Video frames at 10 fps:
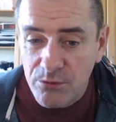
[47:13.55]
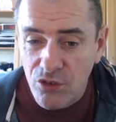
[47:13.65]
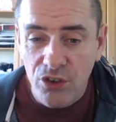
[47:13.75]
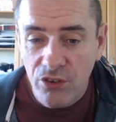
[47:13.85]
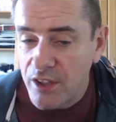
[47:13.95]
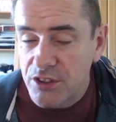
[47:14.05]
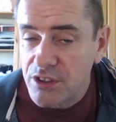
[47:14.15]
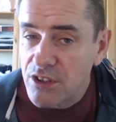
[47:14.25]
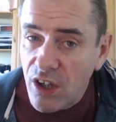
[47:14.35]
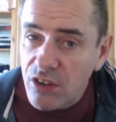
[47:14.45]
Rotary engine is
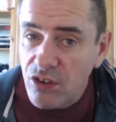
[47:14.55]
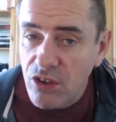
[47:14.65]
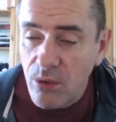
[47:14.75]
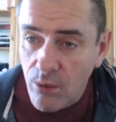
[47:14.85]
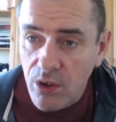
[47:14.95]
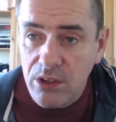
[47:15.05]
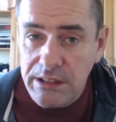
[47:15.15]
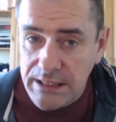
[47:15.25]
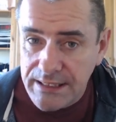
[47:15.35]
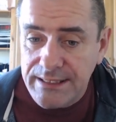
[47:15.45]
not going to work
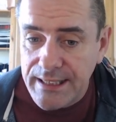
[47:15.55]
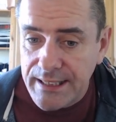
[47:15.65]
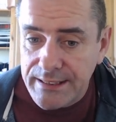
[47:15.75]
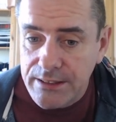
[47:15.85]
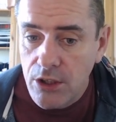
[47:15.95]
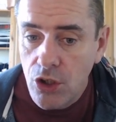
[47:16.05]
these days.